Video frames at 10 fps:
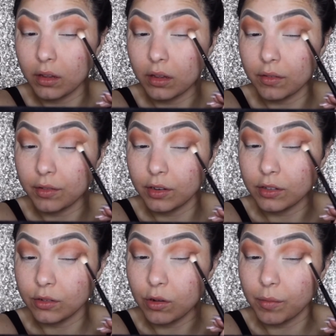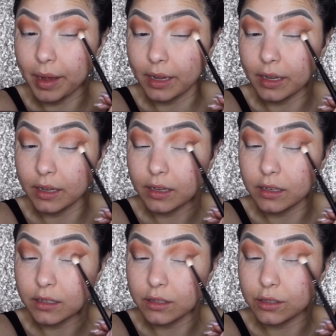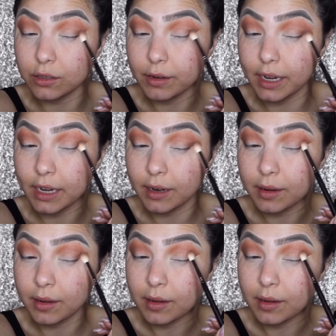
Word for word: If you need to go back in, do it.